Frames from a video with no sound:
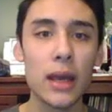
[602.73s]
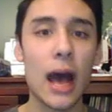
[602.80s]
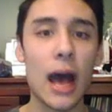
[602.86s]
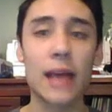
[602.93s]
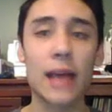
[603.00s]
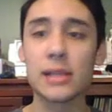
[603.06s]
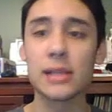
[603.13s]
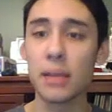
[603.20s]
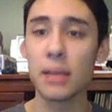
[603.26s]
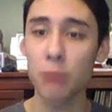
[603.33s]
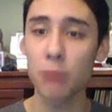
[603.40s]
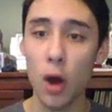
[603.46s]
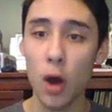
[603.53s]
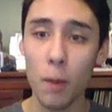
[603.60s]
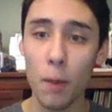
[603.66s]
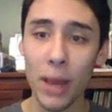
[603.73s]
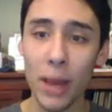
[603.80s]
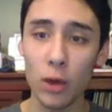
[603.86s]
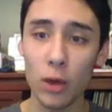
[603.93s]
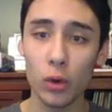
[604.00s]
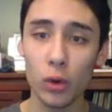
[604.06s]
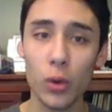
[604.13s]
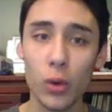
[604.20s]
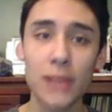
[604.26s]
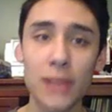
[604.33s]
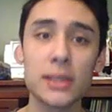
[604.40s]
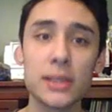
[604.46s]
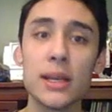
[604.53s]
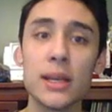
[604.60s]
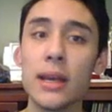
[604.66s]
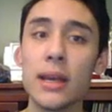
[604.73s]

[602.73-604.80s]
I accept all battle requests.